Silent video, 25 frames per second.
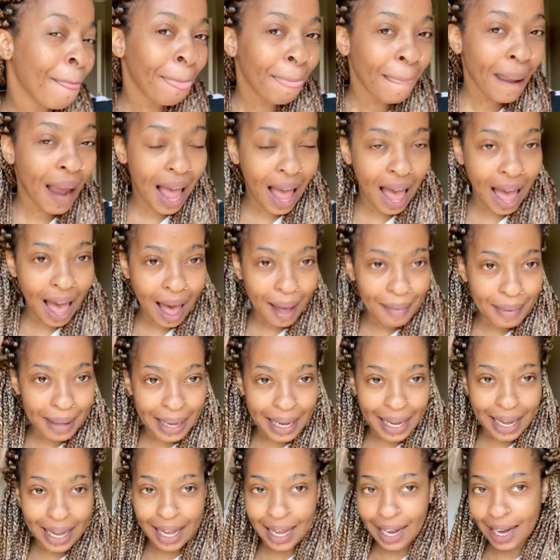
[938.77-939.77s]

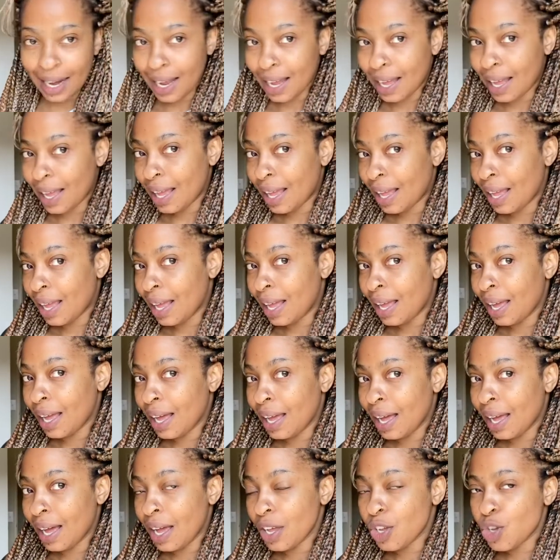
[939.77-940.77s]
Oh my god,
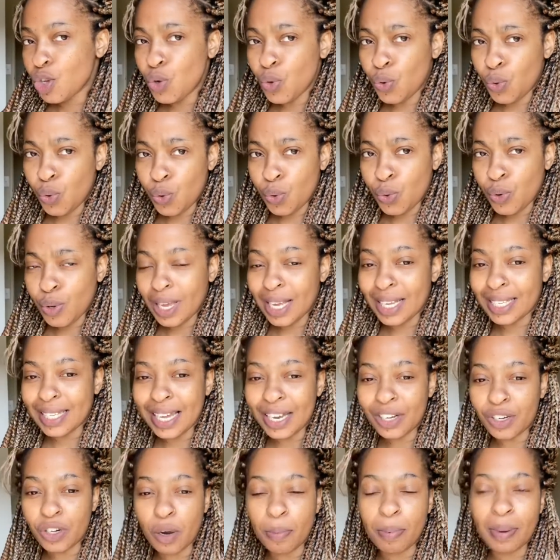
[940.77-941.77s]
you have
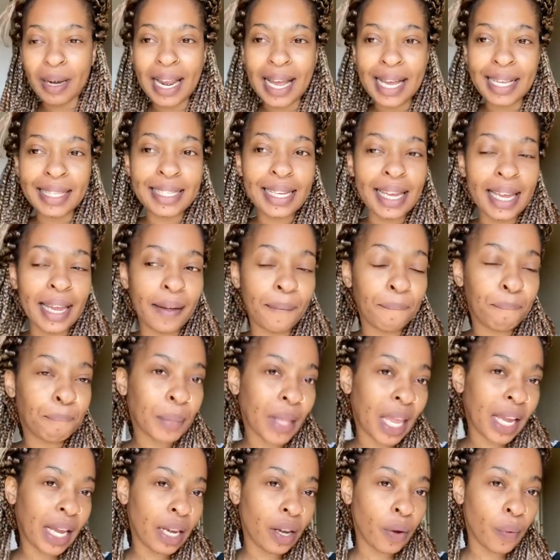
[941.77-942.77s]
that dope lighting.
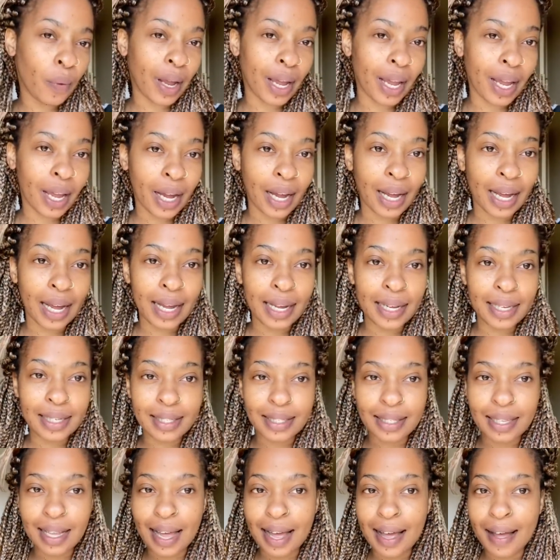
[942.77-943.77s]
Anyway
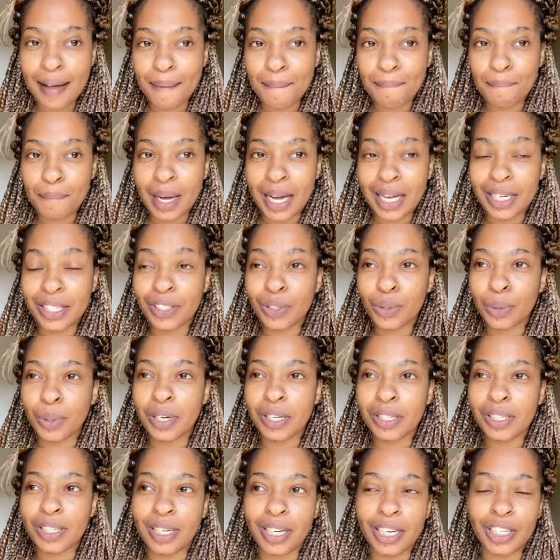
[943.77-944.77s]
guys, I just
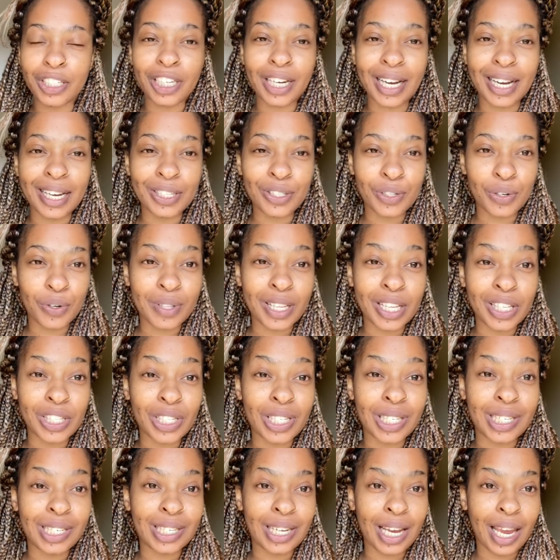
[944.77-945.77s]
wanted to let you guys know that
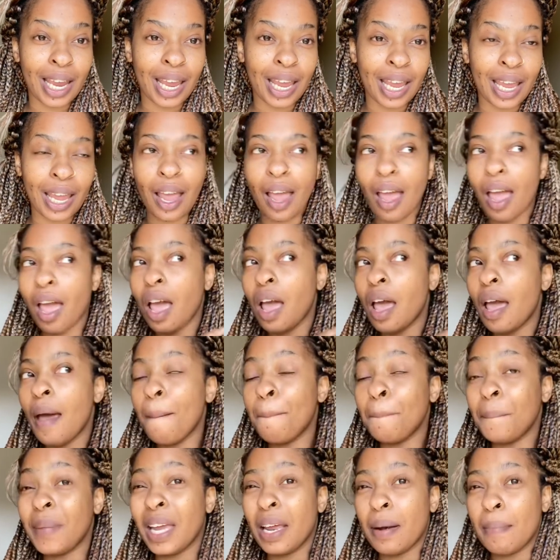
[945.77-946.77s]
today
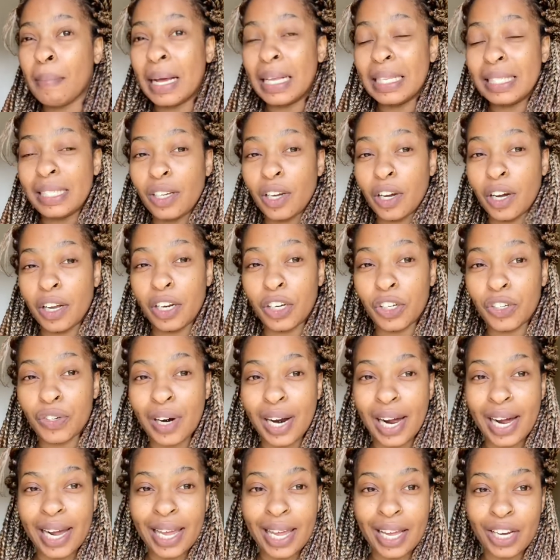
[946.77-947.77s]
me and Bunzi are gonna
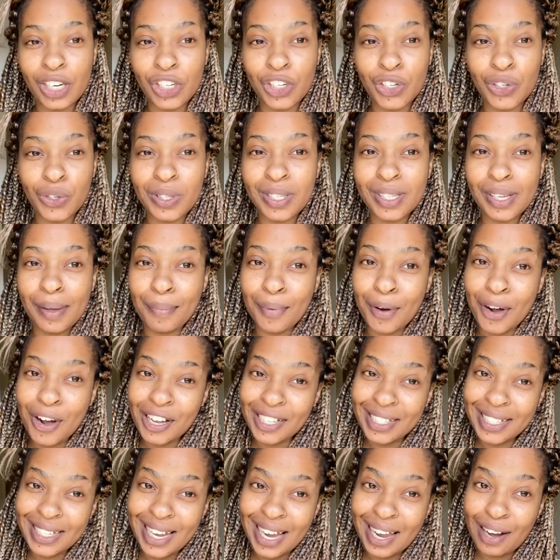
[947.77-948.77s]
try and shoot some
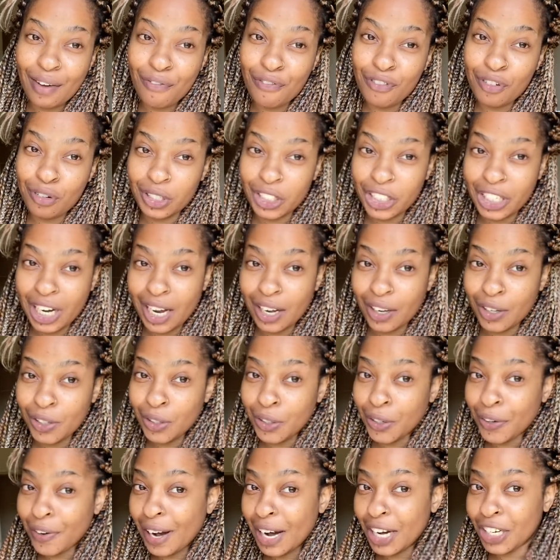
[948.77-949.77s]
content for Jungle
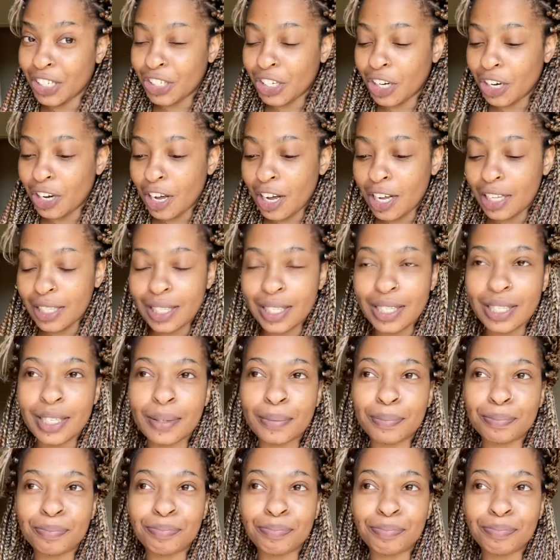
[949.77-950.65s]
Crunchalots.